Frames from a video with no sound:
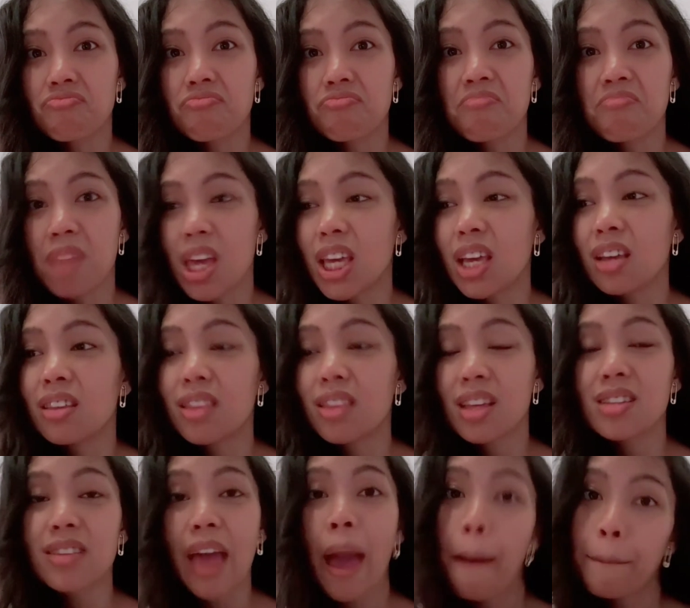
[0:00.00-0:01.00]
making
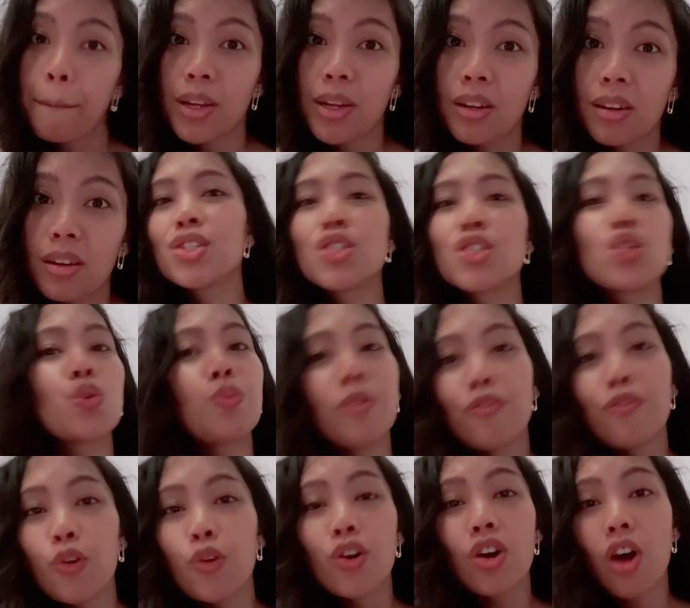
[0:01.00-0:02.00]
this happen. So
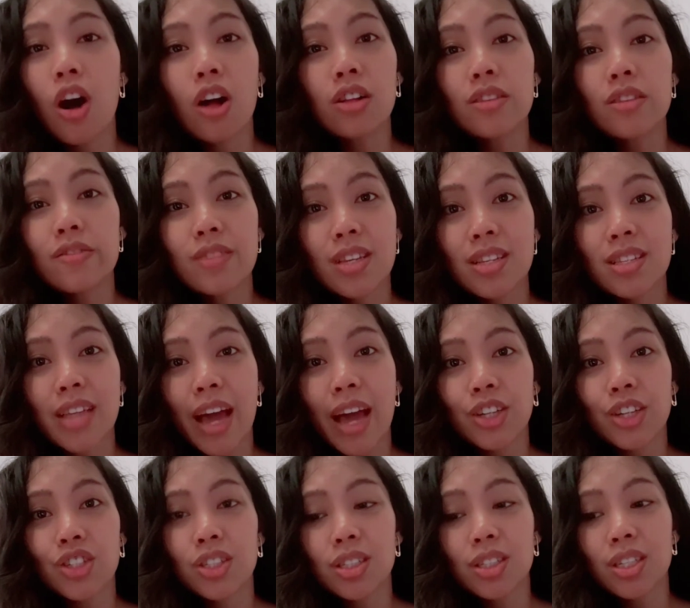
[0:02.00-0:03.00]
before all of this,
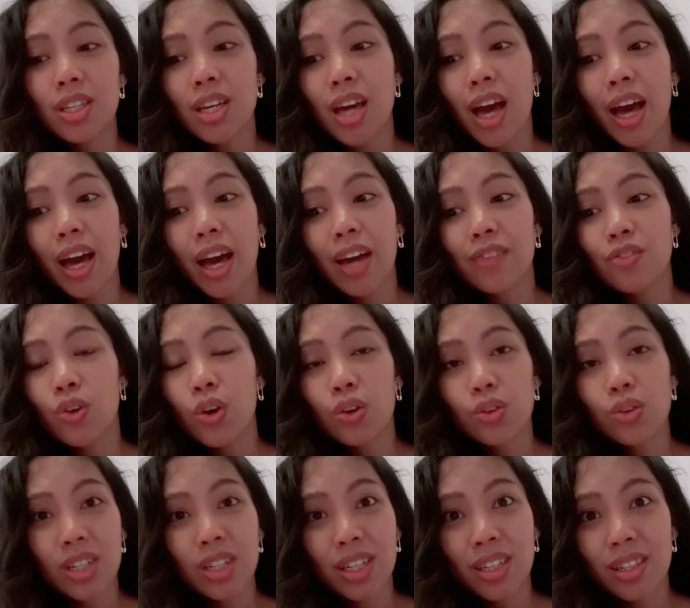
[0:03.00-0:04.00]
actually, I've
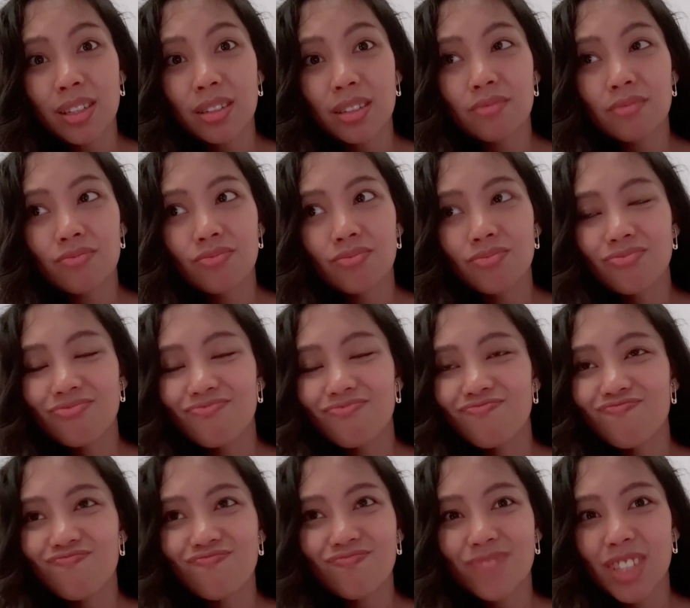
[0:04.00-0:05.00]
already
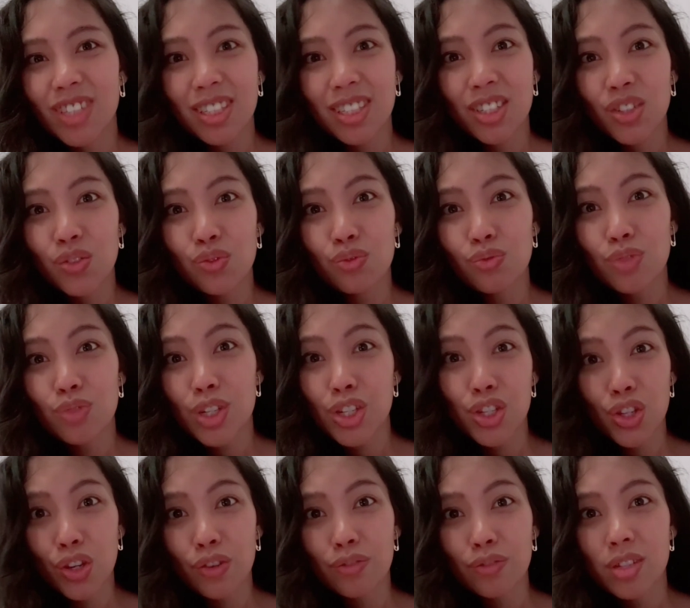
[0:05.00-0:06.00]

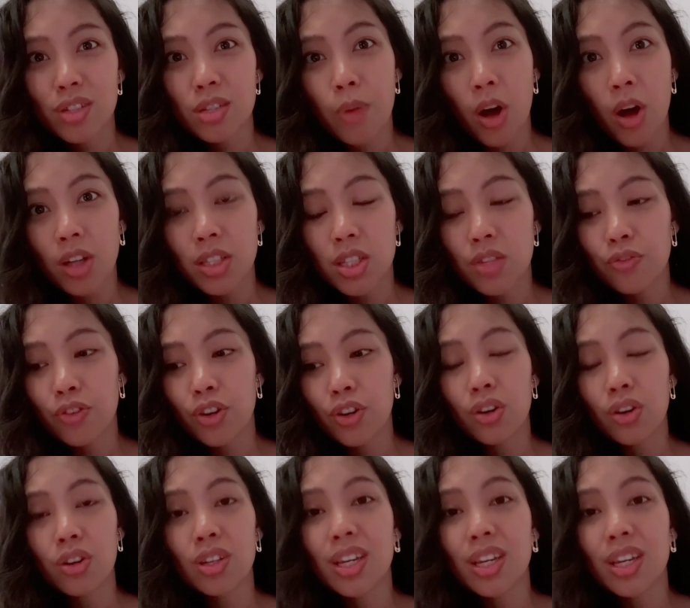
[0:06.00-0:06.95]
reserved spots for